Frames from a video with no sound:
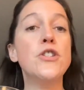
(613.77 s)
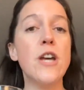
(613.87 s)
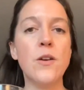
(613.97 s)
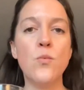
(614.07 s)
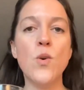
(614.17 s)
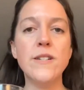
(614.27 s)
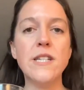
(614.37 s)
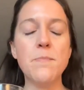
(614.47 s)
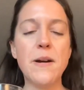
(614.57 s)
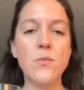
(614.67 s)
One
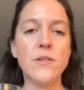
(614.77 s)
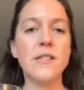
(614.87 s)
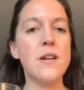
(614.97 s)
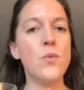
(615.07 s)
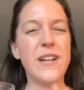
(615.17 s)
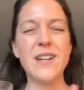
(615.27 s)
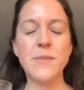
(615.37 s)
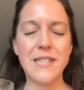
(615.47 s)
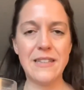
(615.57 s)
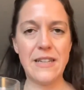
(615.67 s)
tip I will say when it
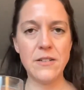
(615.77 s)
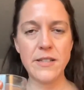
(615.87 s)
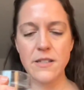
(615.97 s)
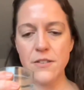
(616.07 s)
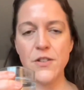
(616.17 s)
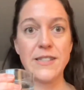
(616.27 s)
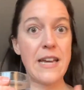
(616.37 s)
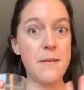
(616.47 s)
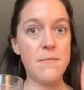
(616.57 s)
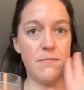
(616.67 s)
comes to legal stuff, because
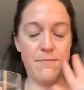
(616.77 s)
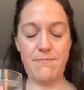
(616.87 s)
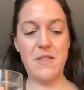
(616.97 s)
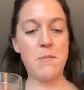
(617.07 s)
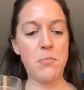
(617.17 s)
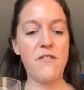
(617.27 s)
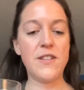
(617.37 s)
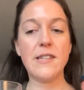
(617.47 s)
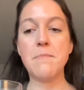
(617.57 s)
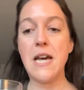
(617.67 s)
let me
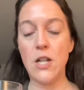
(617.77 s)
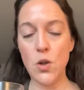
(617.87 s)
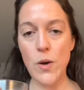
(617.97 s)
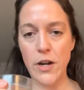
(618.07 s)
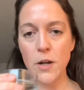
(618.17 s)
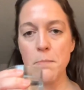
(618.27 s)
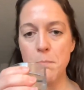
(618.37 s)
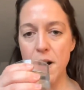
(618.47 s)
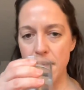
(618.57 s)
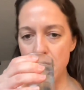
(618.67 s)
preface, I'm not a lawyer,
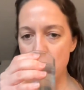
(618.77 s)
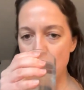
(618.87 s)
but